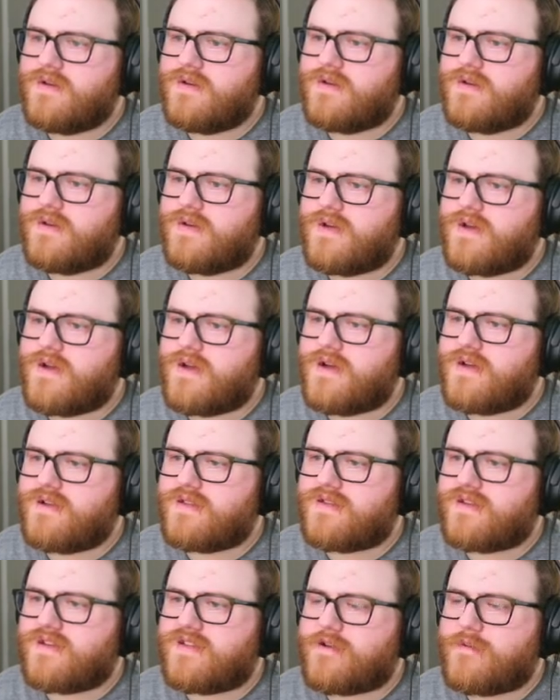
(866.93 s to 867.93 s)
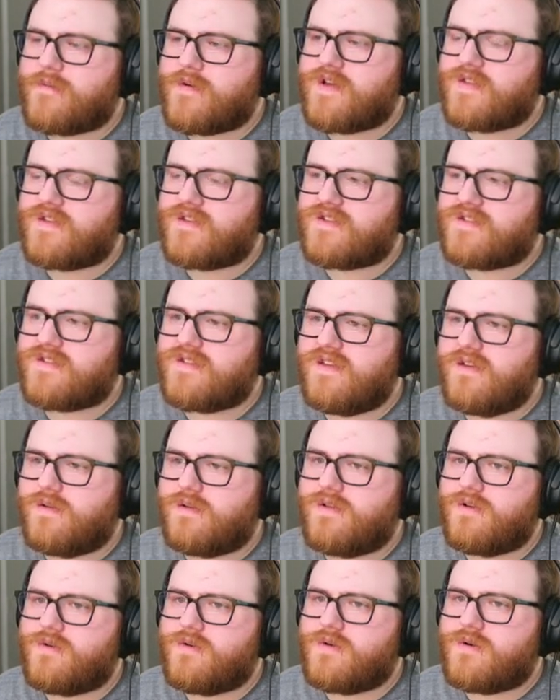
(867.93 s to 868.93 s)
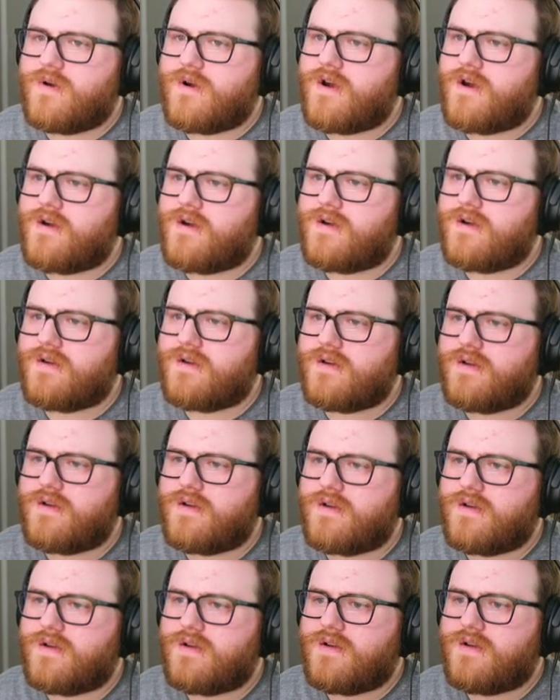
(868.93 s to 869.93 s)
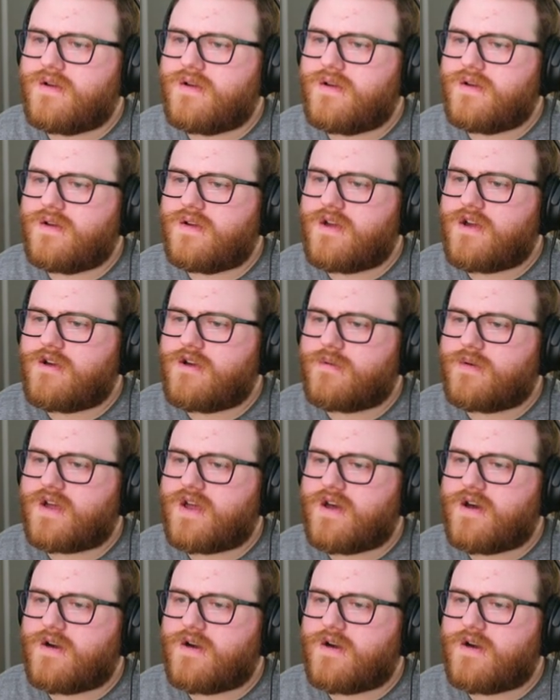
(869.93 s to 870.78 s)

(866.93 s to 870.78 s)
Uh, let's get some on the steel door. There we go.